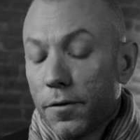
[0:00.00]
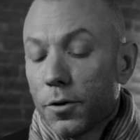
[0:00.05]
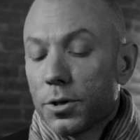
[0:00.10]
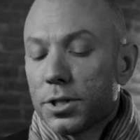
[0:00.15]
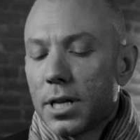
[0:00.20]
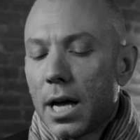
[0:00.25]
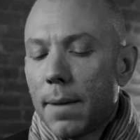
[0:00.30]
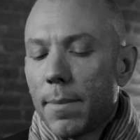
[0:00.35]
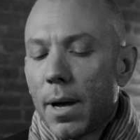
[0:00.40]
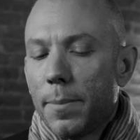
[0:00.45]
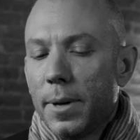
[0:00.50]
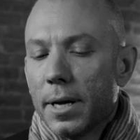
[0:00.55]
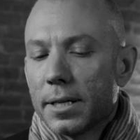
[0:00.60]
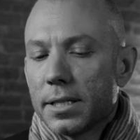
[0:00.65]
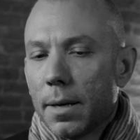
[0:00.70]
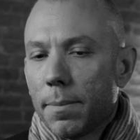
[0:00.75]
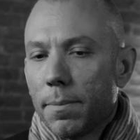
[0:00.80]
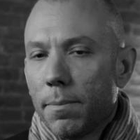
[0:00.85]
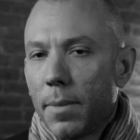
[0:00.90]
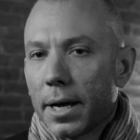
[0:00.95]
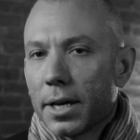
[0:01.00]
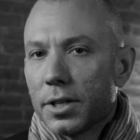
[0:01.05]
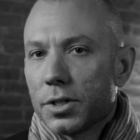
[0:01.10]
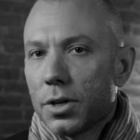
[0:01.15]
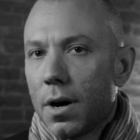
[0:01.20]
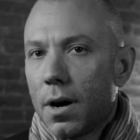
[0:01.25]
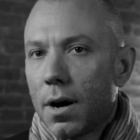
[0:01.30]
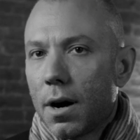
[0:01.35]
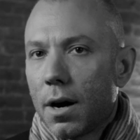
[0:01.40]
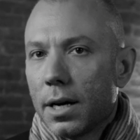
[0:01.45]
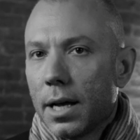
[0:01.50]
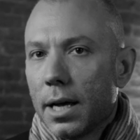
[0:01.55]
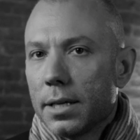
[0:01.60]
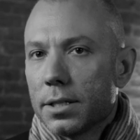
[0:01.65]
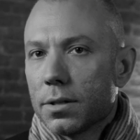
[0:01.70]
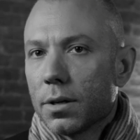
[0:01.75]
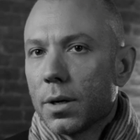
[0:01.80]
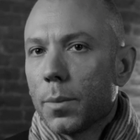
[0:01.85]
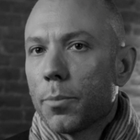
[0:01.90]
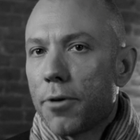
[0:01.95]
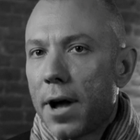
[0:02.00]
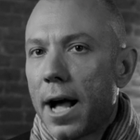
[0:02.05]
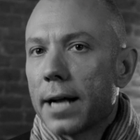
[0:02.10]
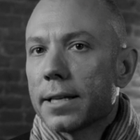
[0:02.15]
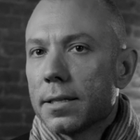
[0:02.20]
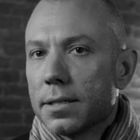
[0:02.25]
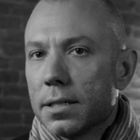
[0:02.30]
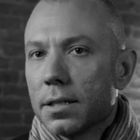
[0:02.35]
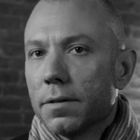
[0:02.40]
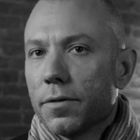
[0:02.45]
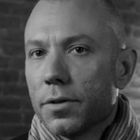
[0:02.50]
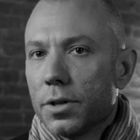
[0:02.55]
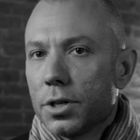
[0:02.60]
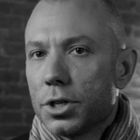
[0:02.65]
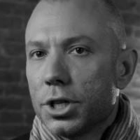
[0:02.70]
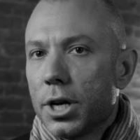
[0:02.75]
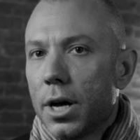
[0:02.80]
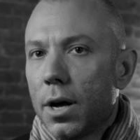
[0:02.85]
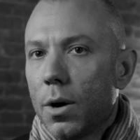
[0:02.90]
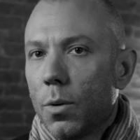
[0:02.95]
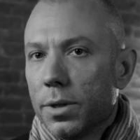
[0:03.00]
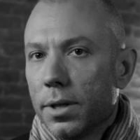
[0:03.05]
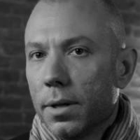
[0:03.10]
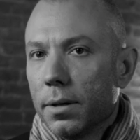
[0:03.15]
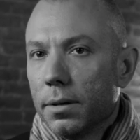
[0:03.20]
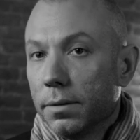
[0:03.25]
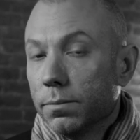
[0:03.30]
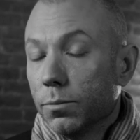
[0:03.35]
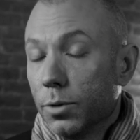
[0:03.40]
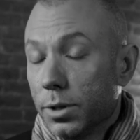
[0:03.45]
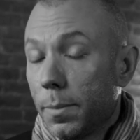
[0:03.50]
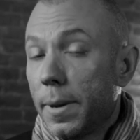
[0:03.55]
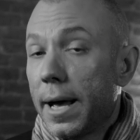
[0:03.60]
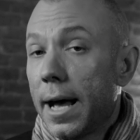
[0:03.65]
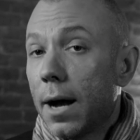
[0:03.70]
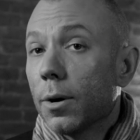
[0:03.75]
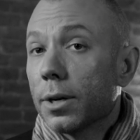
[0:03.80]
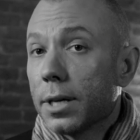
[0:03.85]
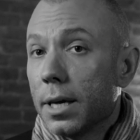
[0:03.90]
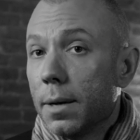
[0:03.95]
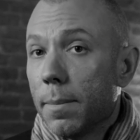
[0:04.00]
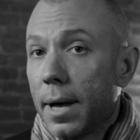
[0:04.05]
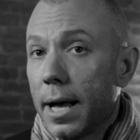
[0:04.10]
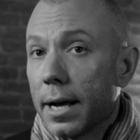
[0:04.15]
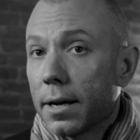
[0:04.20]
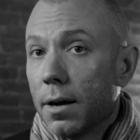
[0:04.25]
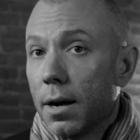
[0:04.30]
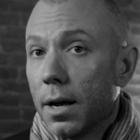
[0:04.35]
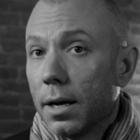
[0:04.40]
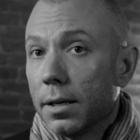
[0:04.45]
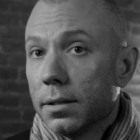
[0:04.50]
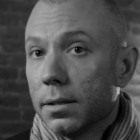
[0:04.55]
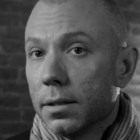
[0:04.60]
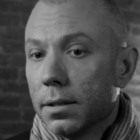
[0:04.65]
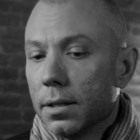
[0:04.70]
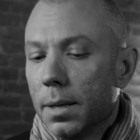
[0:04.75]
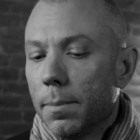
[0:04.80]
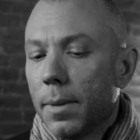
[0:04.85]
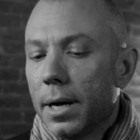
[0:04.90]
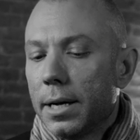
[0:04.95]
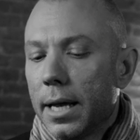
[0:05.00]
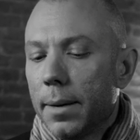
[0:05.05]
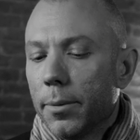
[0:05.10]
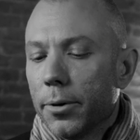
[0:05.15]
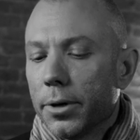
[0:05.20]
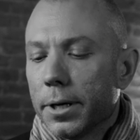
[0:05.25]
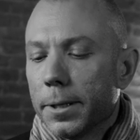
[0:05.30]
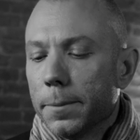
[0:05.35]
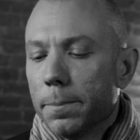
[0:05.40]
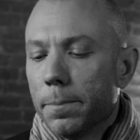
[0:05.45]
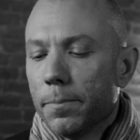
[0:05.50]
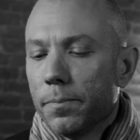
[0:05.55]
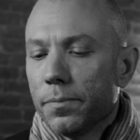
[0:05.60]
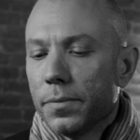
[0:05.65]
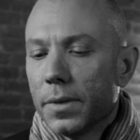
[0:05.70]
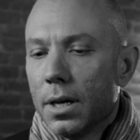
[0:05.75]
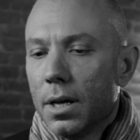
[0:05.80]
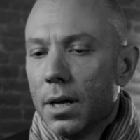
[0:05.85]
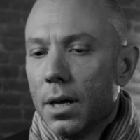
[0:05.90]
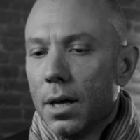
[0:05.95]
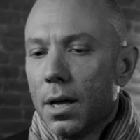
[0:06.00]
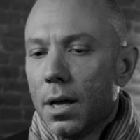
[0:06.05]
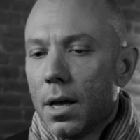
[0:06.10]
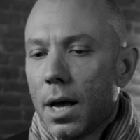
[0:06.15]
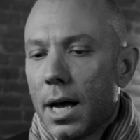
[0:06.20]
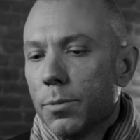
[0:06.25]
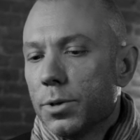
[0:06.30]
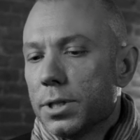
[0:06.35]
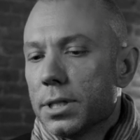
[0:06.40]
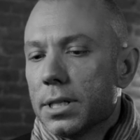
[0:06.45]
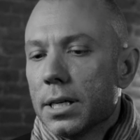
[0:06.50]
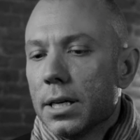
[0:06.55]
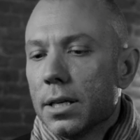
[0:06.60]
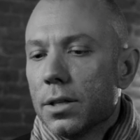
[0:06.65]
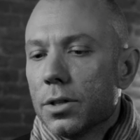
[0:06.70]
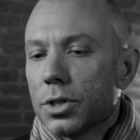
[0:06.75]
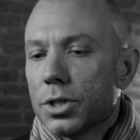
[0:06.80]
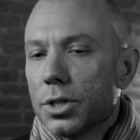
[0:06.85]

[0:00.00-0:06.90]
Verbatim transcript: first time I picked up my guitar and I started practicing for the show when the, when the power came back on in my neighborhood, I was singing the